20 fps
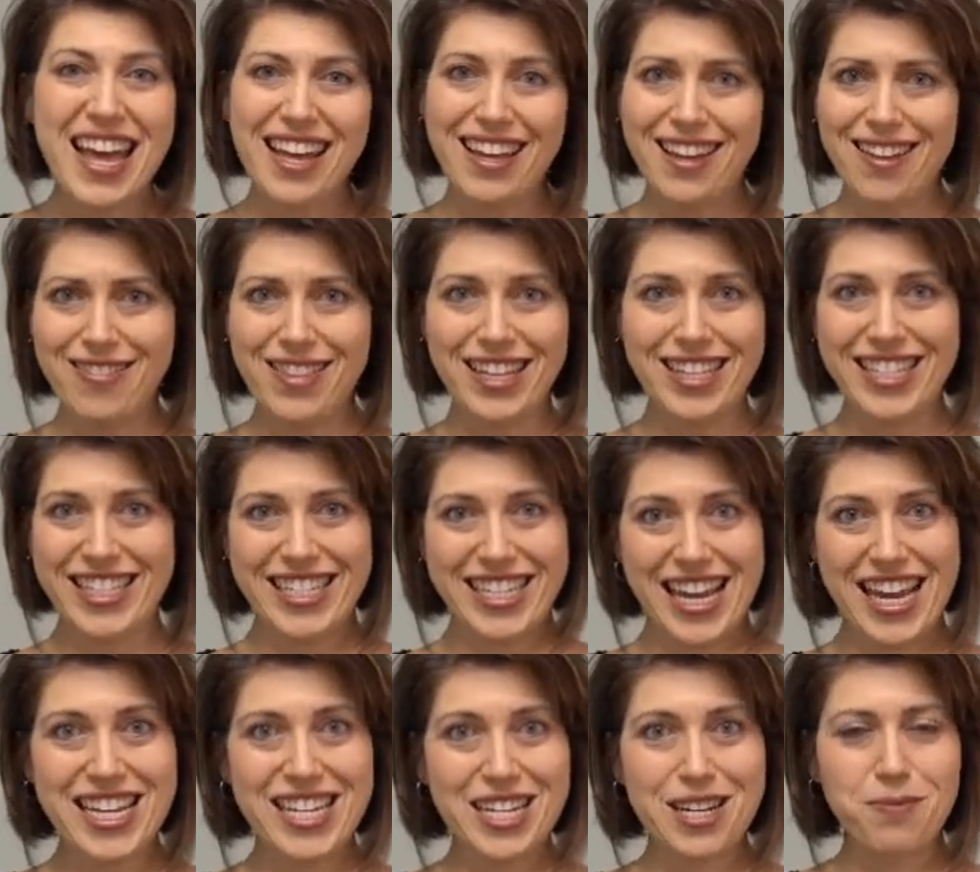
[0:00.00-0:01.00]
Can they
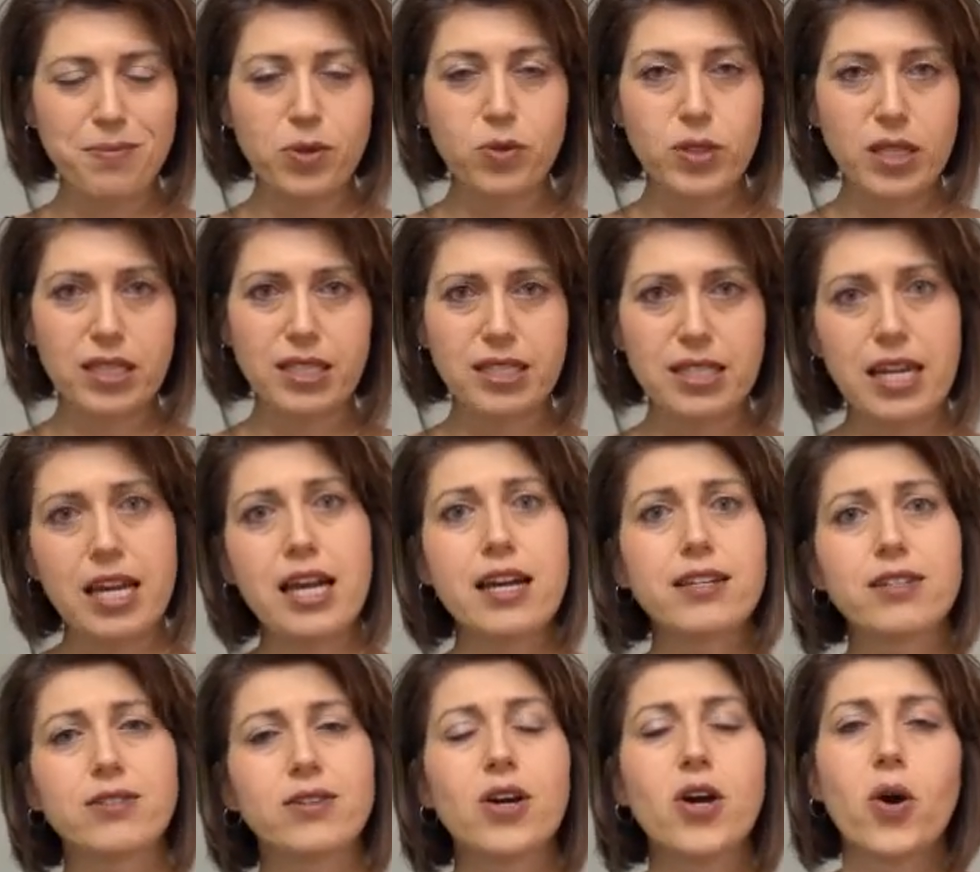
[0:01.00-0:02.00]
stand at a music
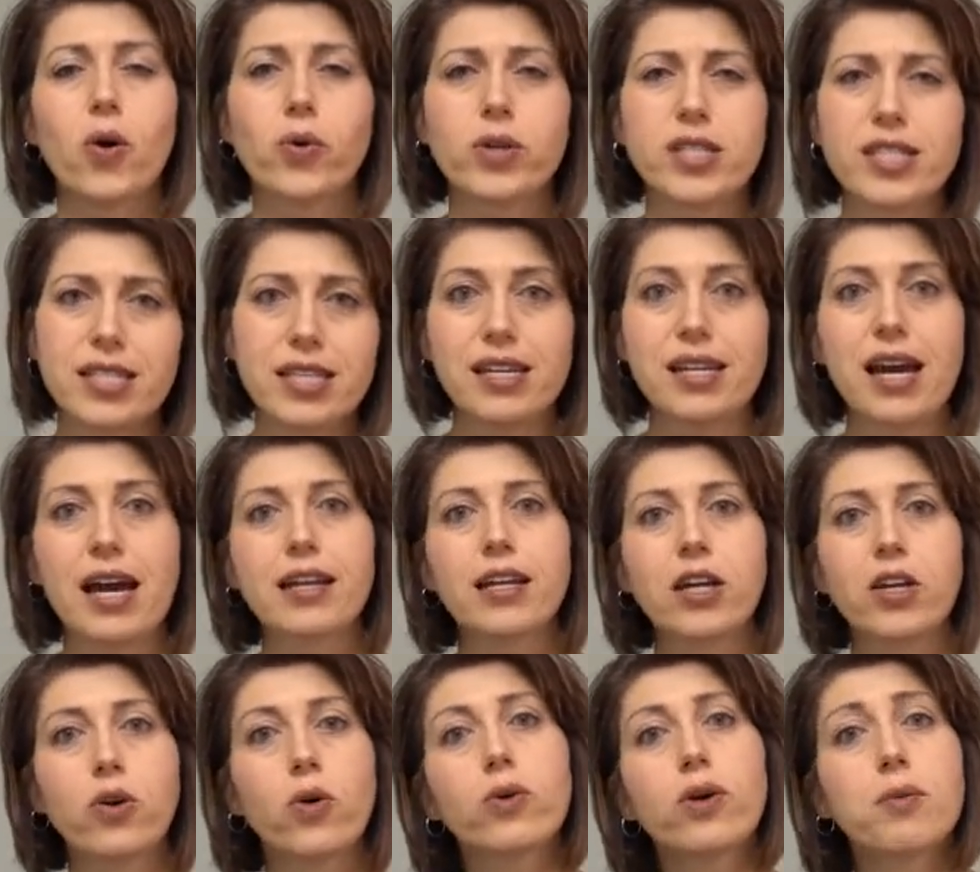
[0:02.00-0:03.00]
stand or sit on a
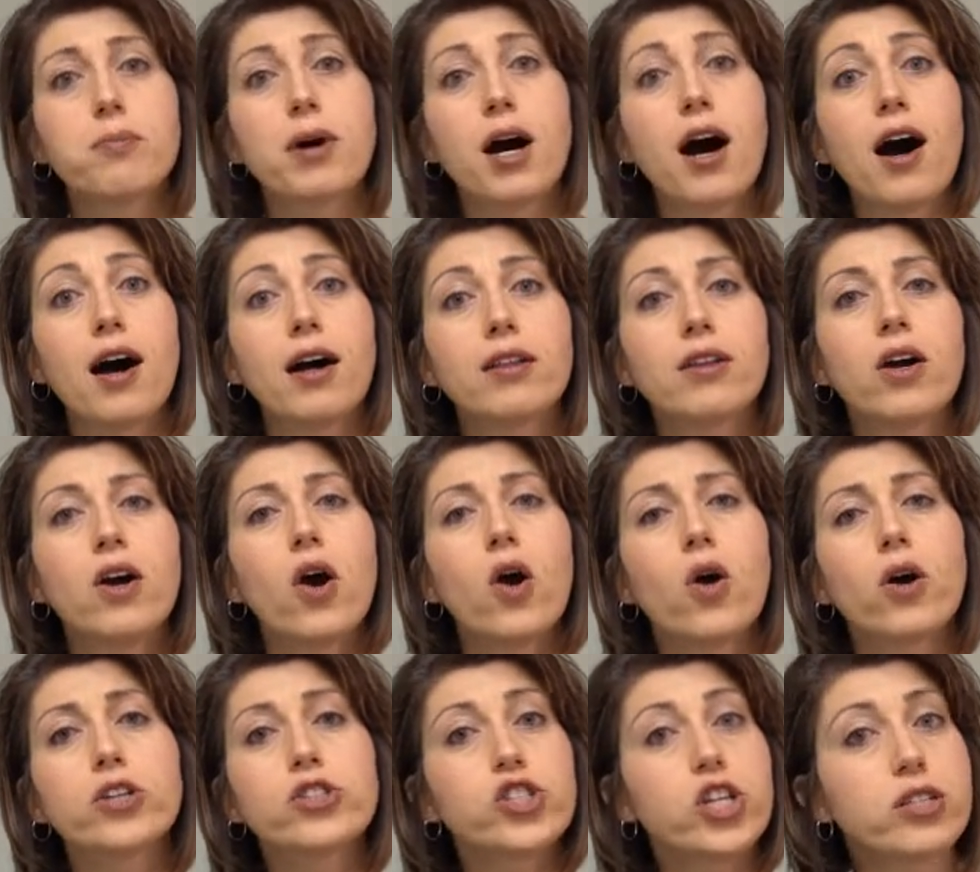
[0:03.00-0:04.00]
yoga ball
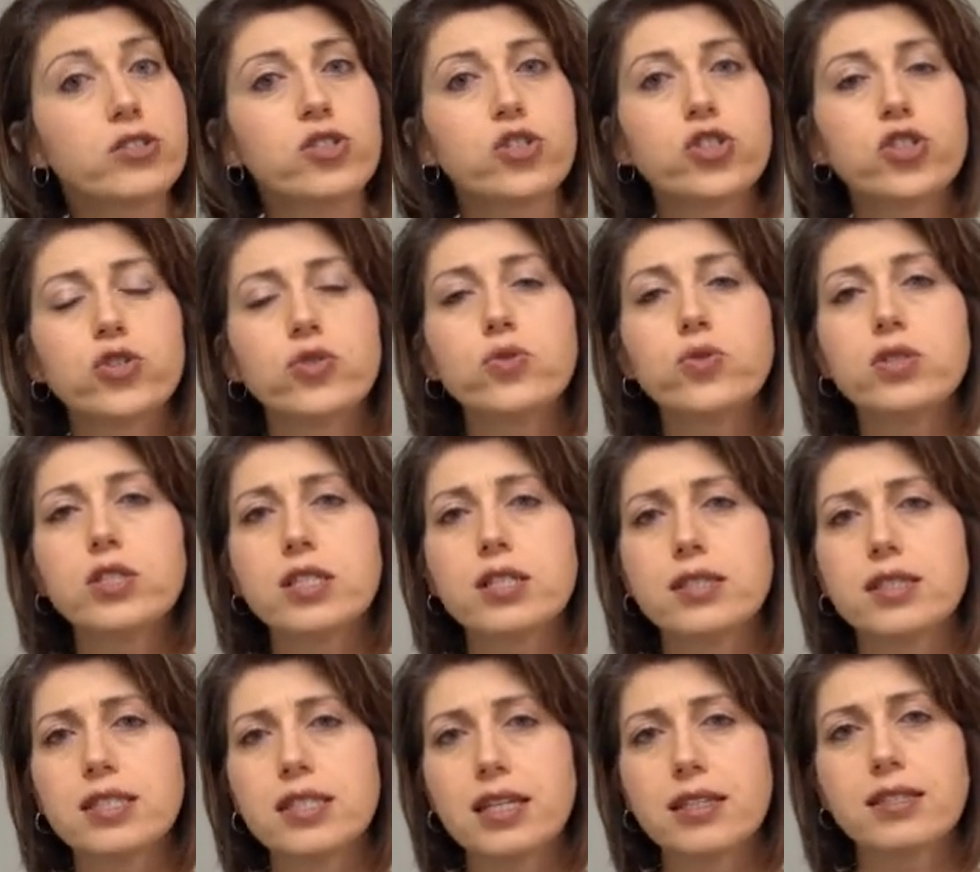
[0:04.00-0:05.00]
or just choose to
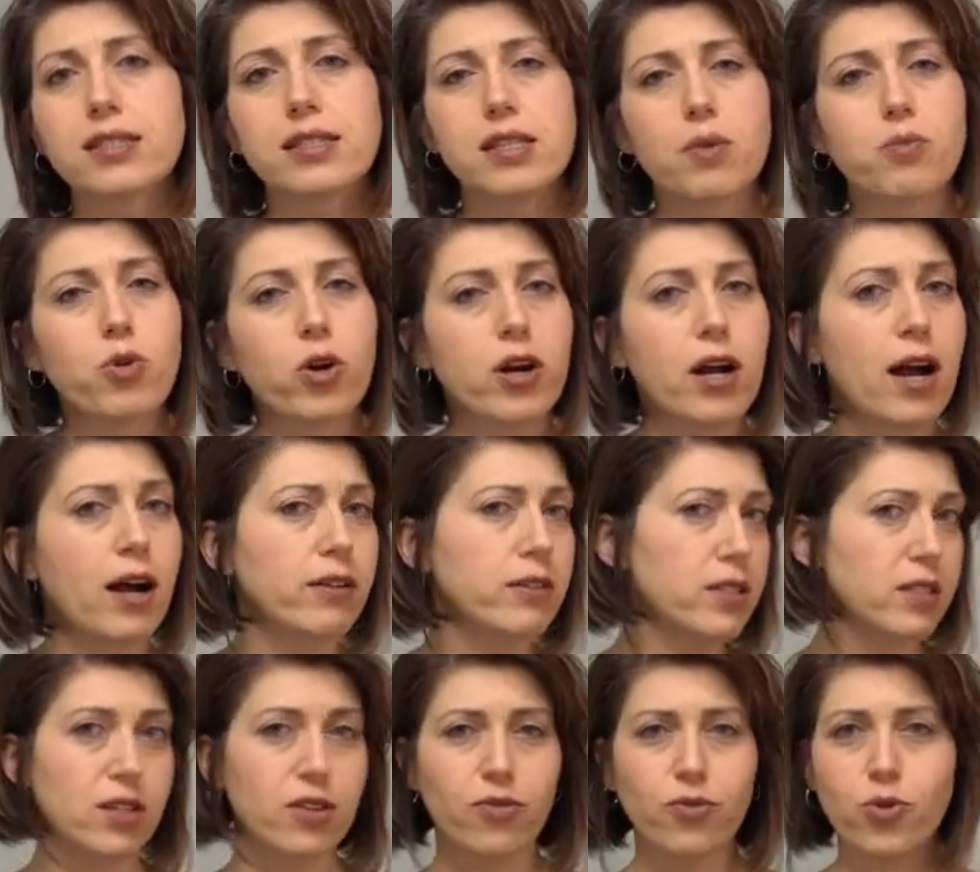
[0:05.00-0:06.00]
sit somewhere
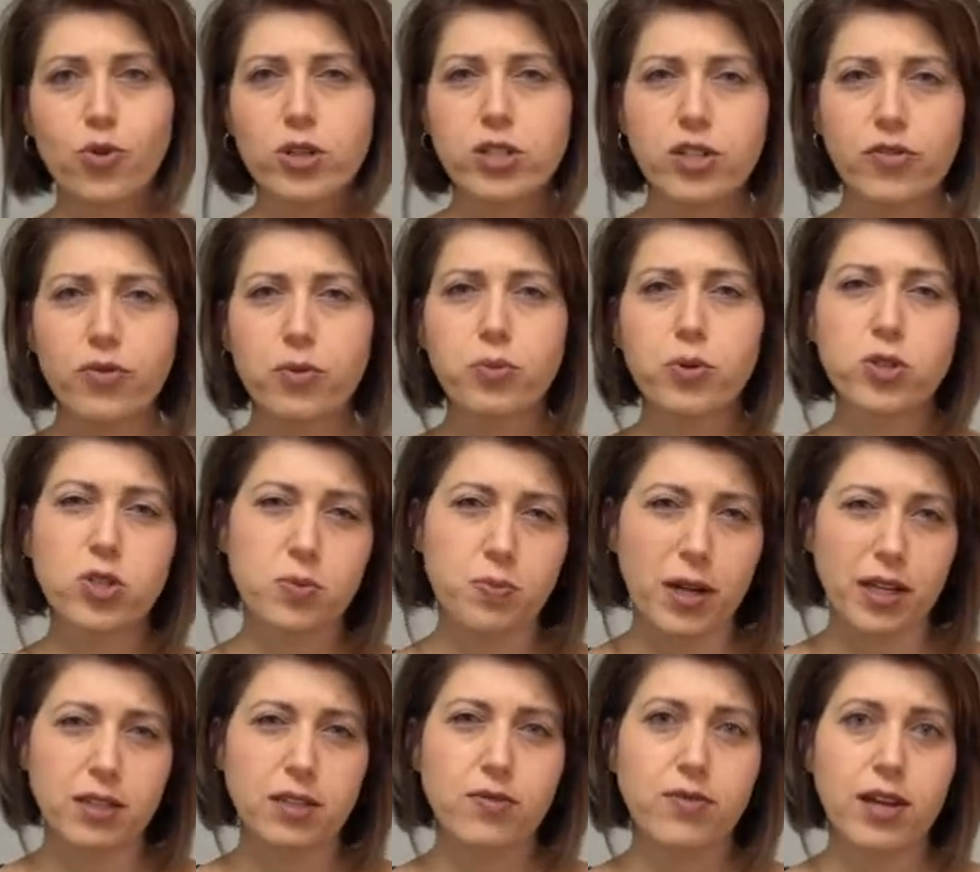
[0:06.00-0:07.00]
else for a different
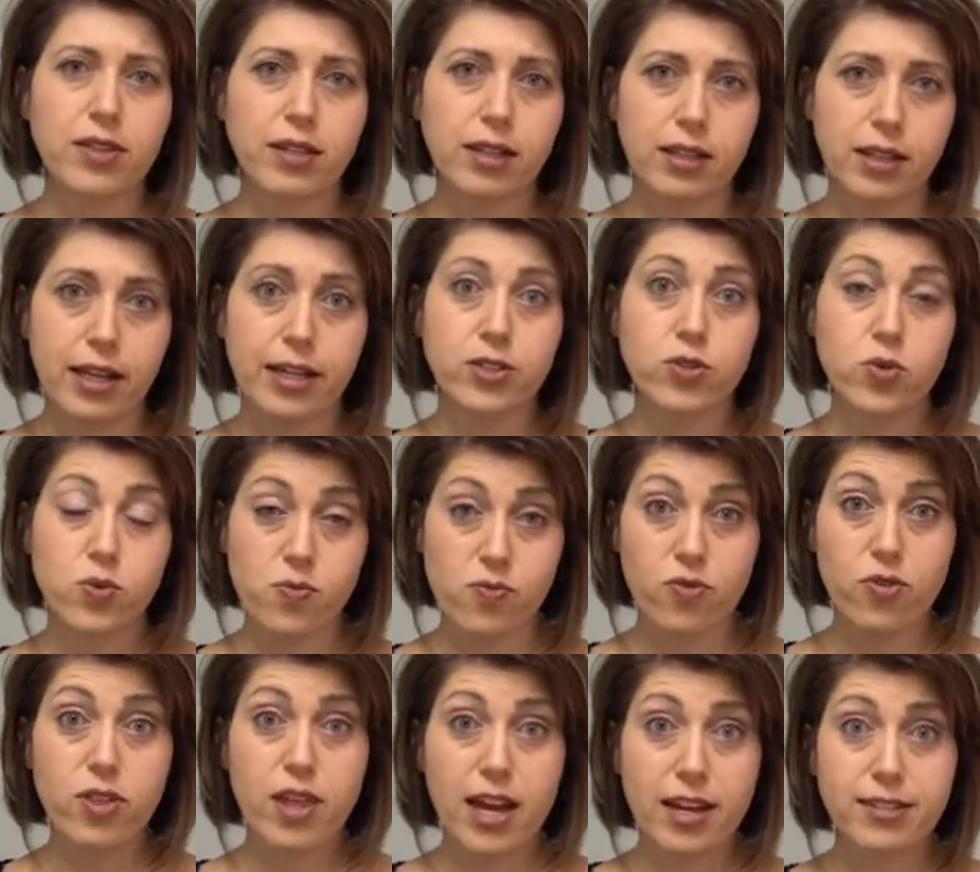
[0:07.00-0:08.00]
perspective on the classroom
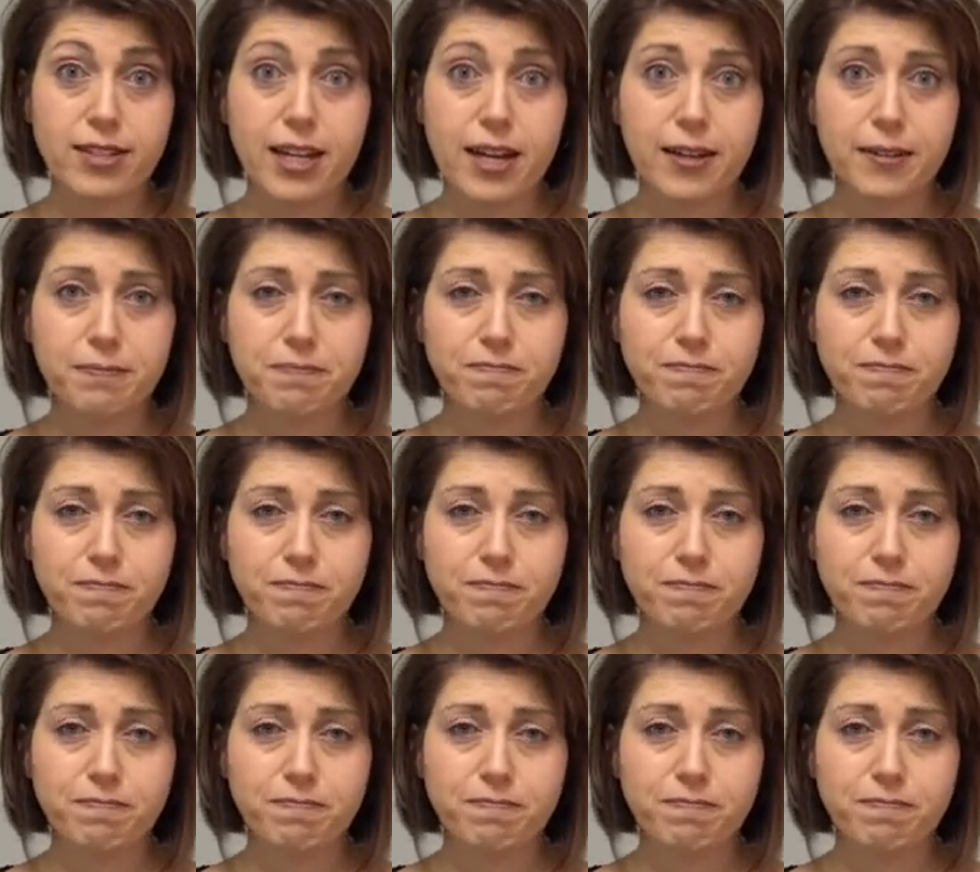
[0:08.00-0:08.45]
for that day?